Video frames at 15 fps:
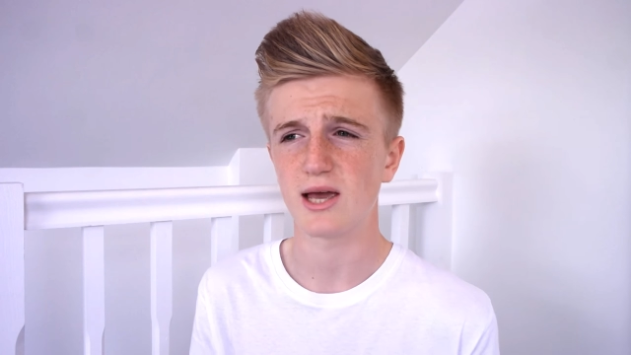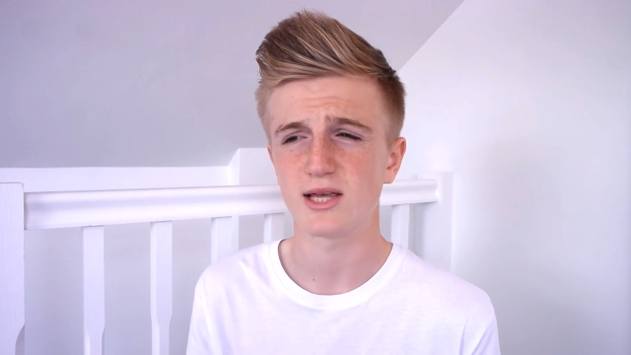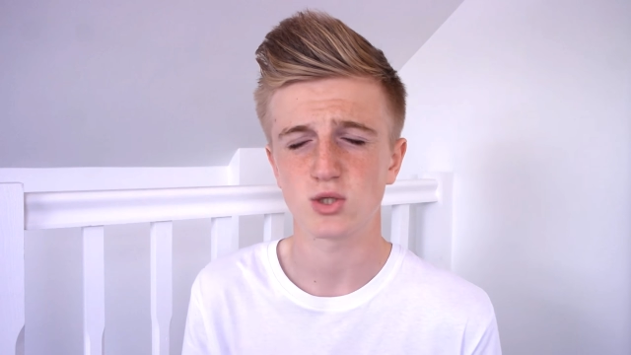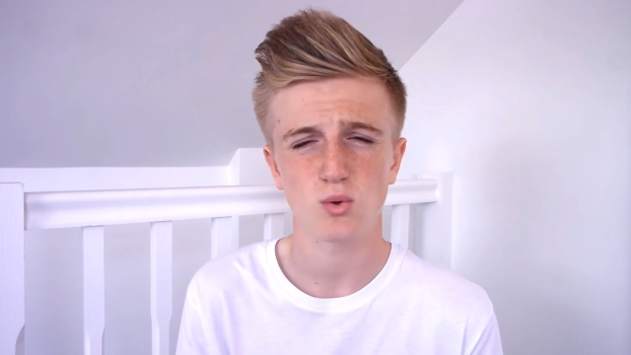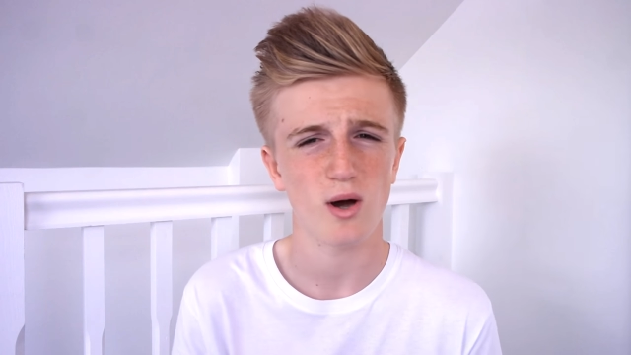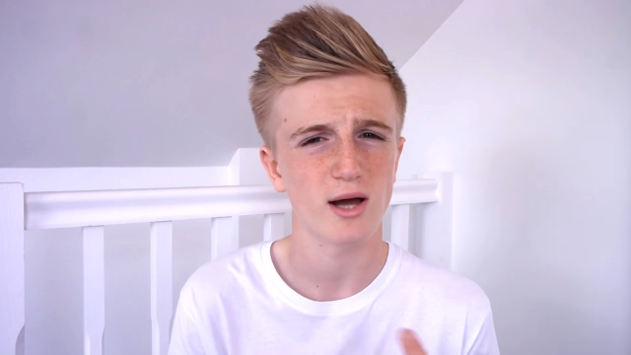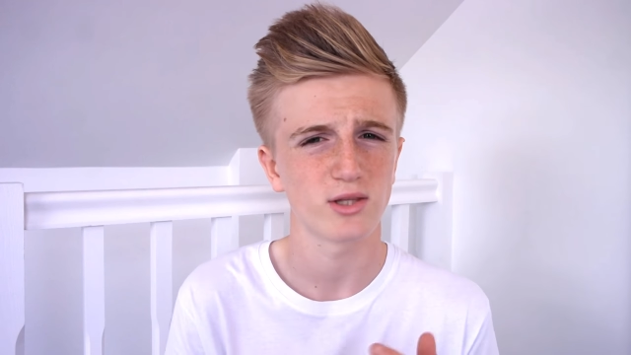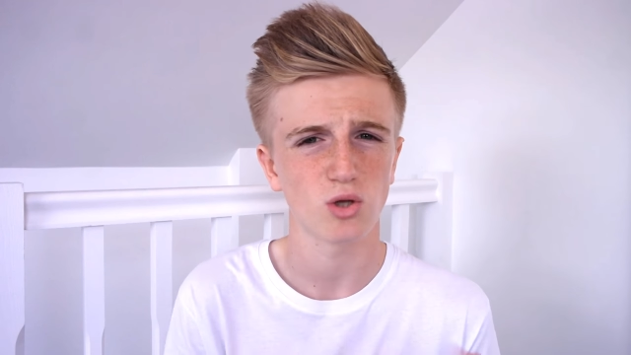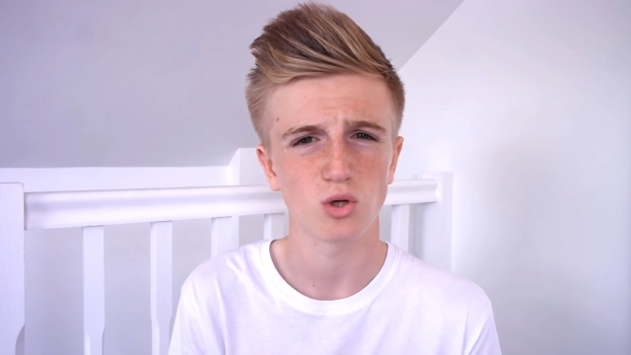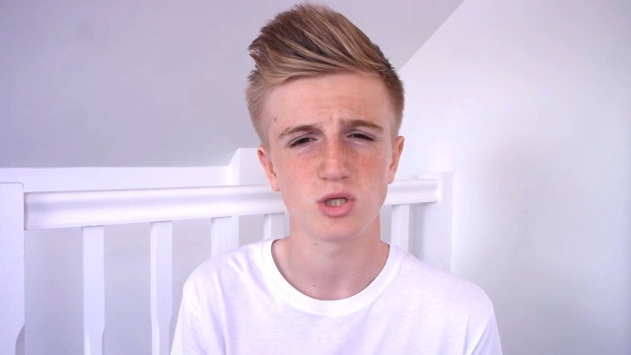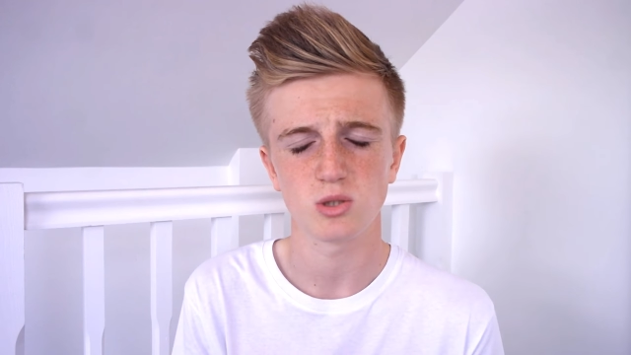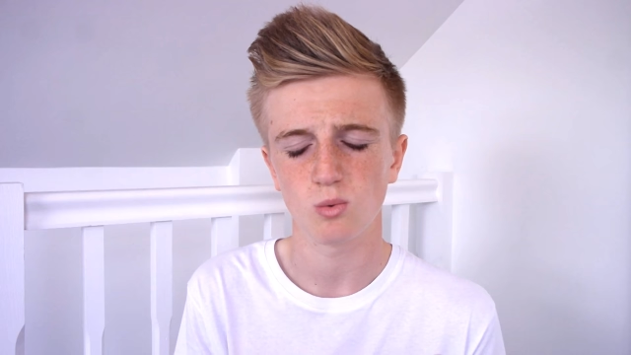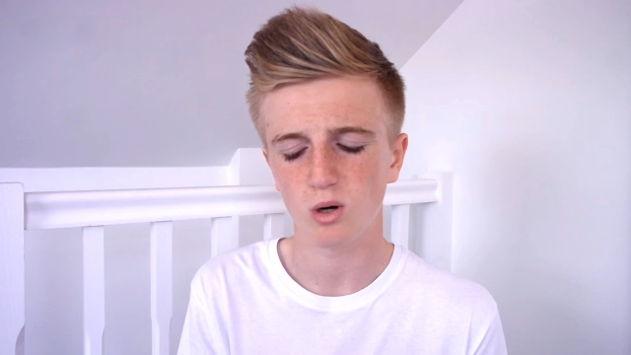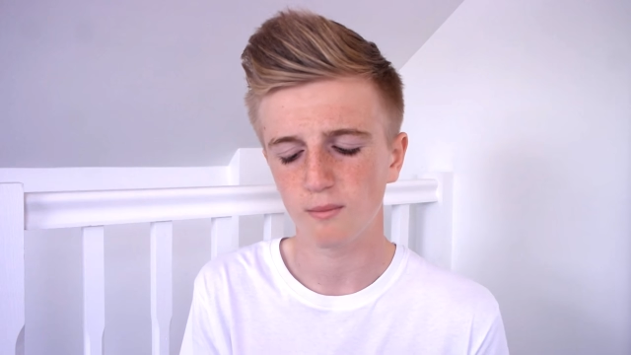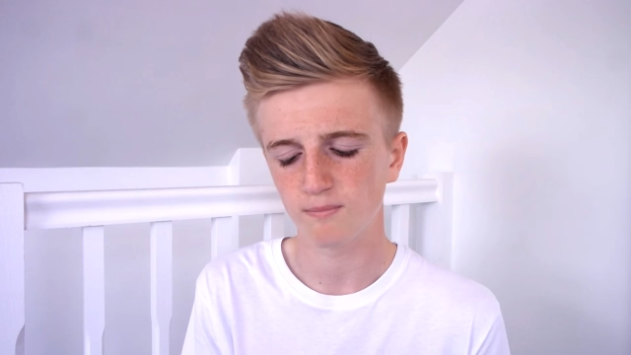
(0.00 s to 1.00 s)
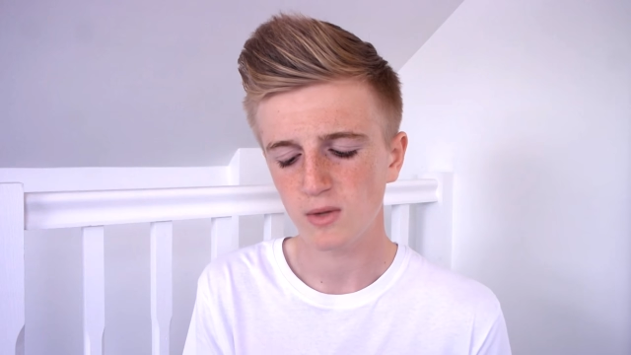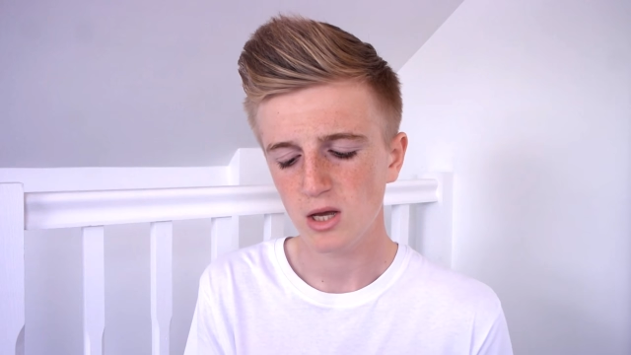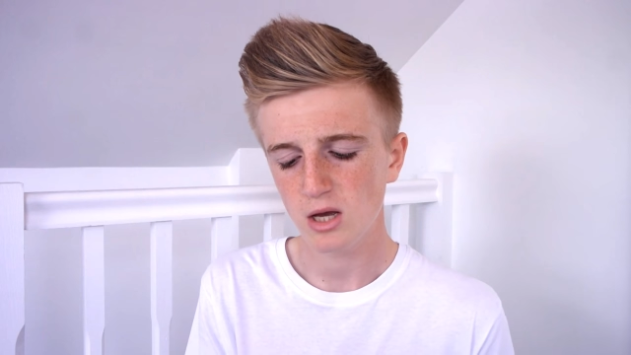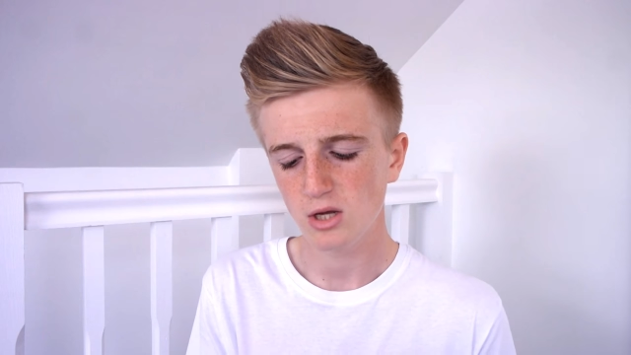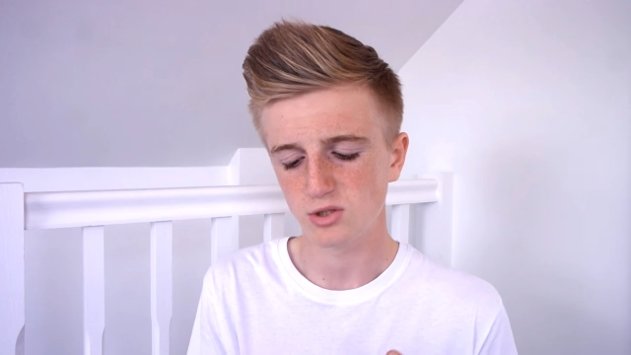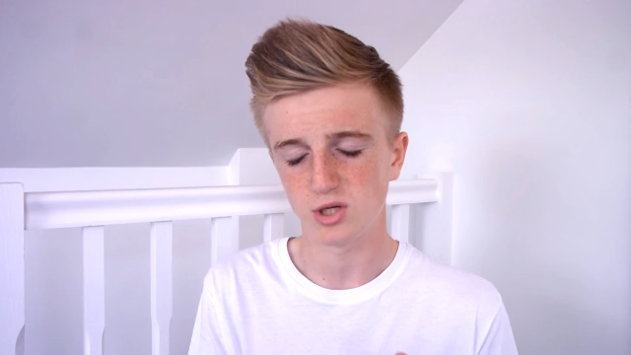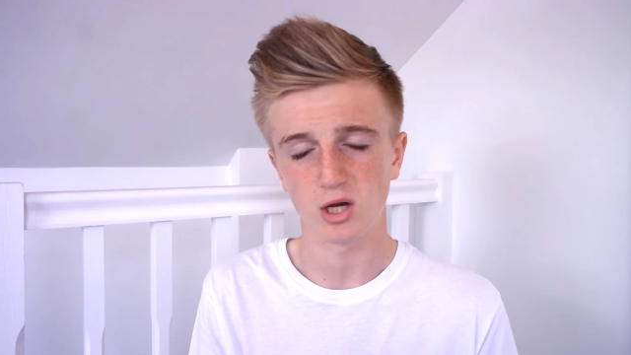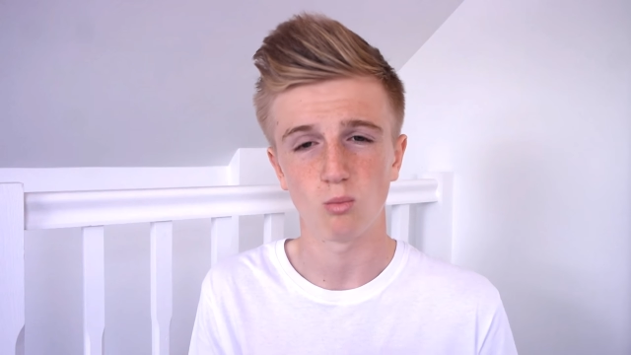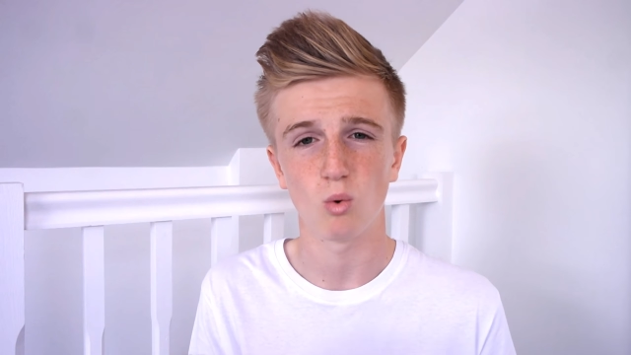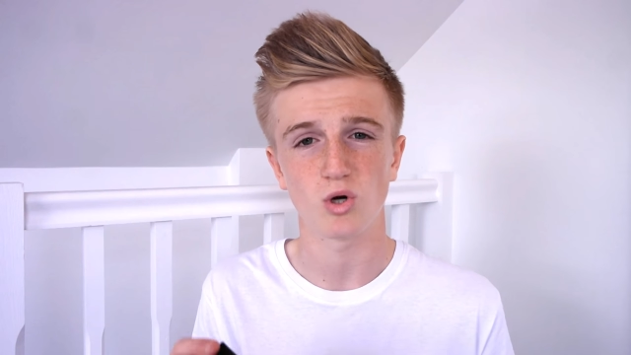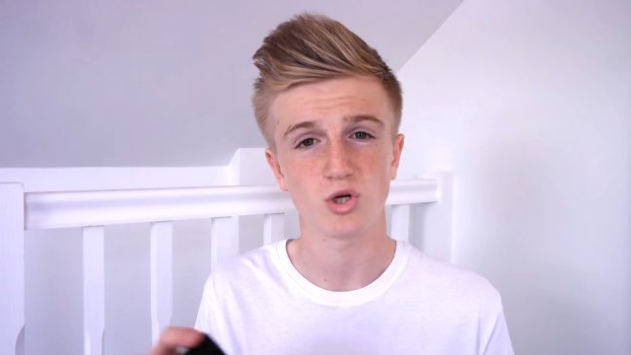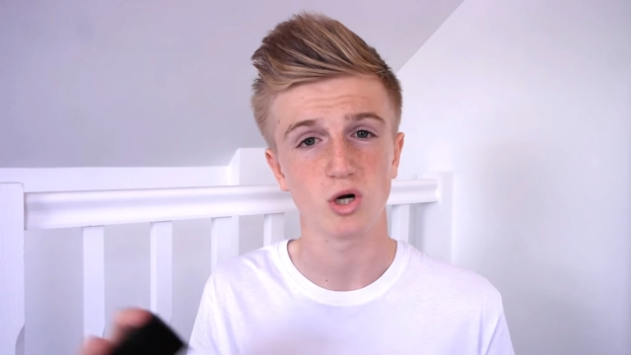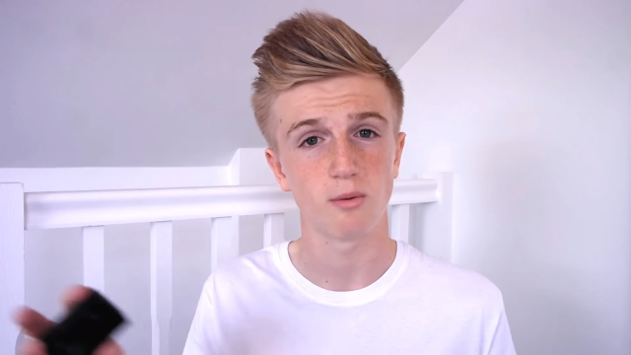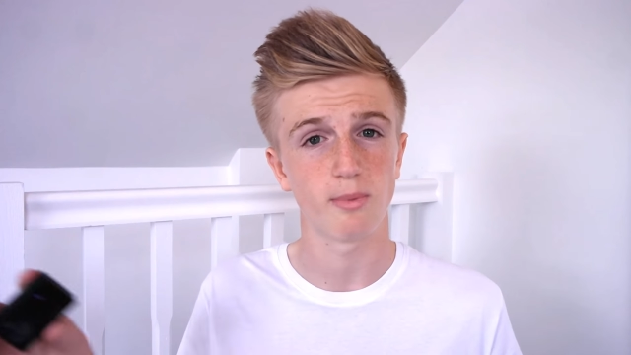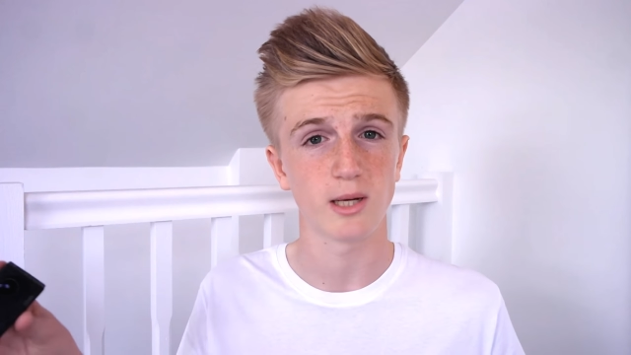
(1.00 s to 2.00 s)
It's quite a dodgy one, so you can watch it
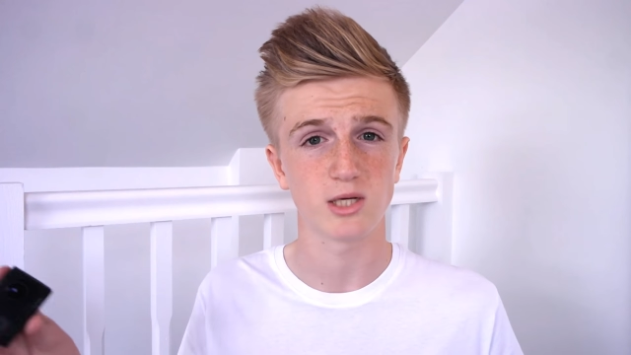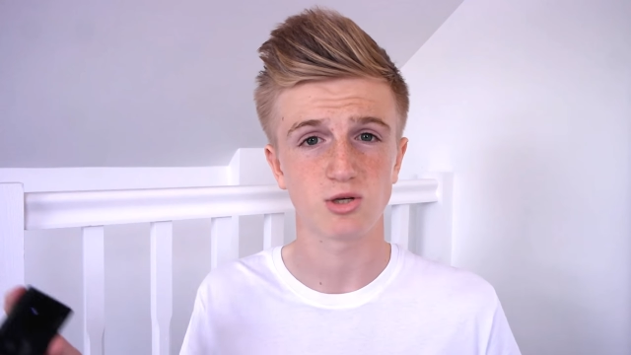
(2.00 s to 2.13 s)
on a big